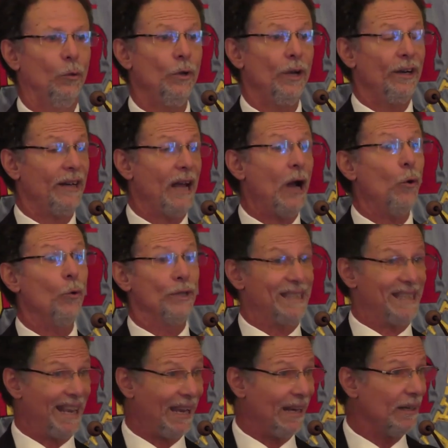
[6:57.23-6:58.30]
We are now
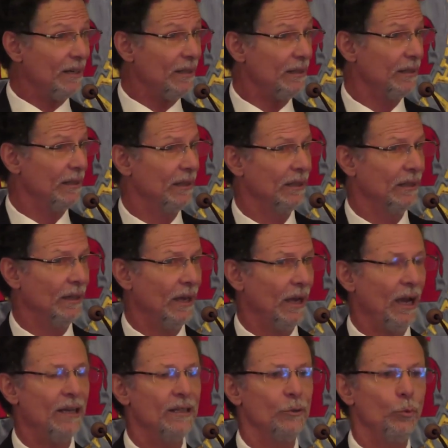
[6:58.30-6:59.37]
10,
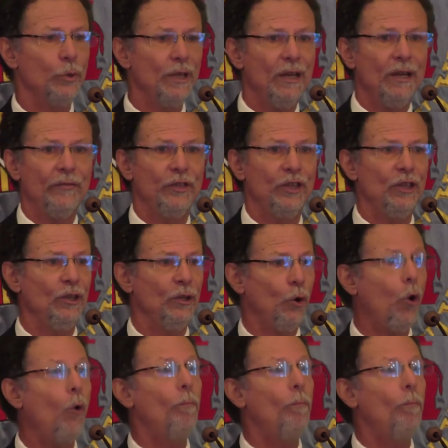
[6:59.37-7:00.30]
and we have the